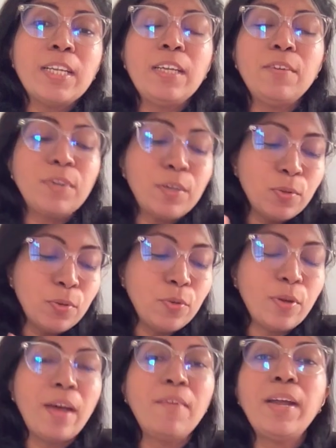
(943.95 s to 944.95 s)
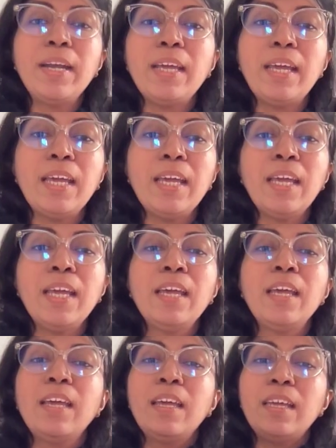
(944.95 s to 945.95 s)
Even though you have an A,
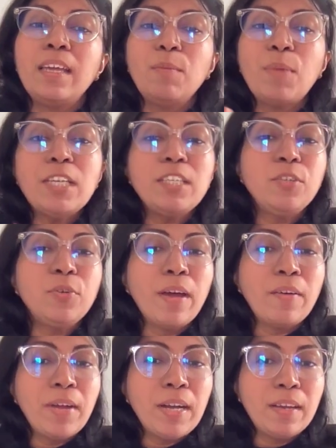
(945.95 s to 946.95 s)
imagine you have